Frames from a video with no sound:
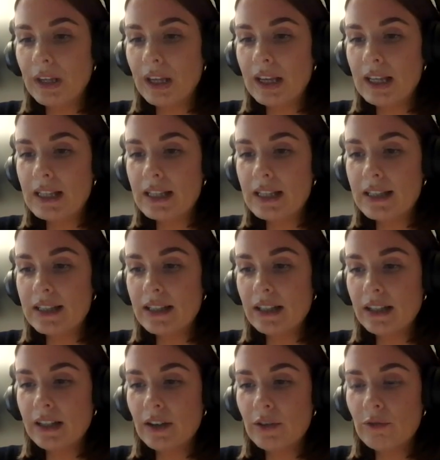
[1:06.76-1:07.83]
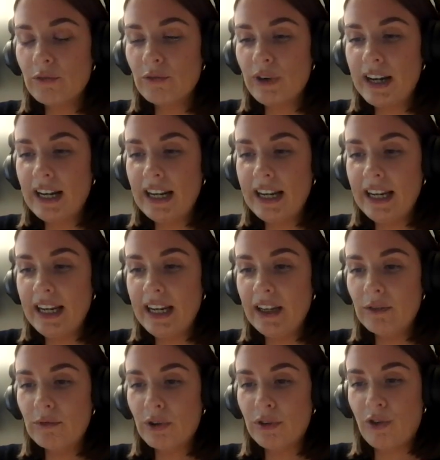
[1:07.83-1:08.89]
It's
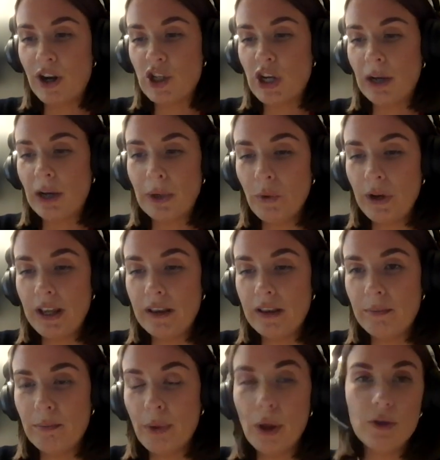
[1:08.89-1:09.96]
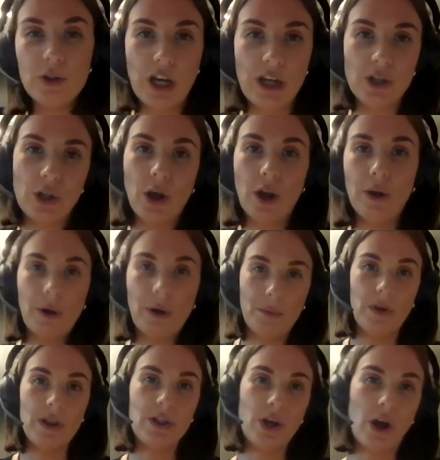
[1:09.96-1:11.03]
really refreshing with both Change&Co and
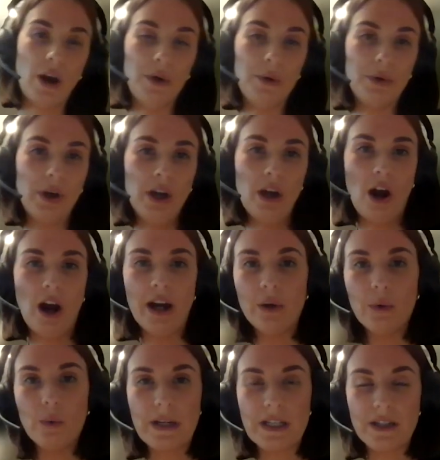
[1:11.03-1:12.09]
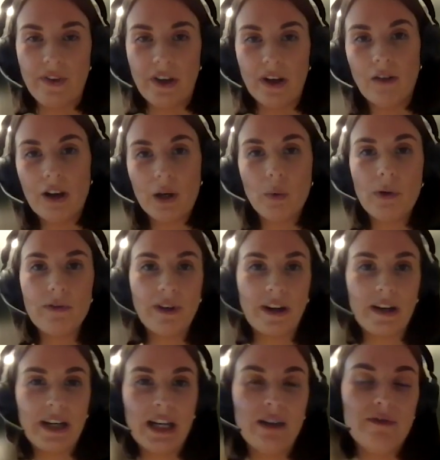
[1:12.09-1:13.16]
with Tone. I always feel like
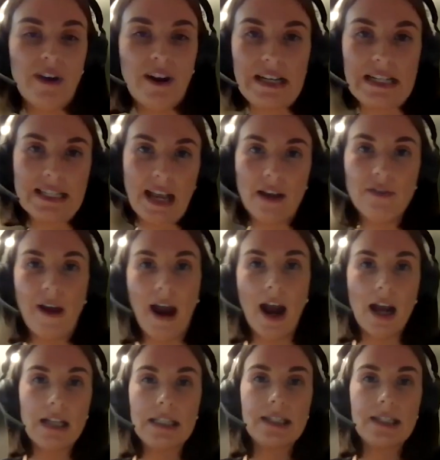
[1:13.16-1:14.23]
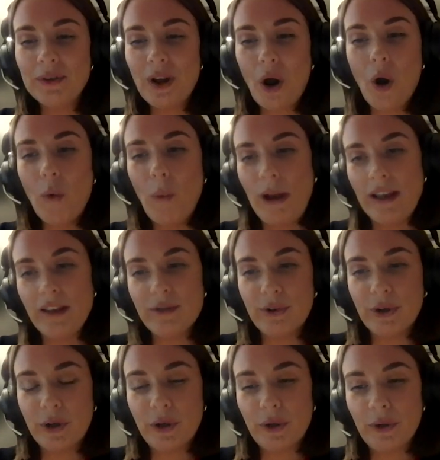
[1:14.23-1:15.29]
we're in very safe hands. The whole way
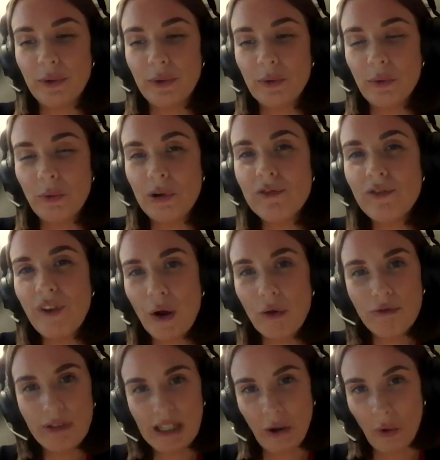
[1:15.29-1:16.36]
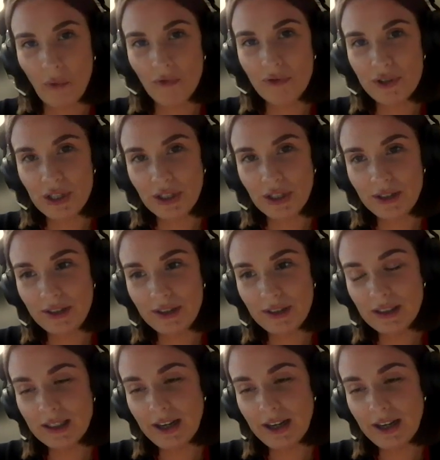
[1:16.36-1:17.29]
through, we felt really confident and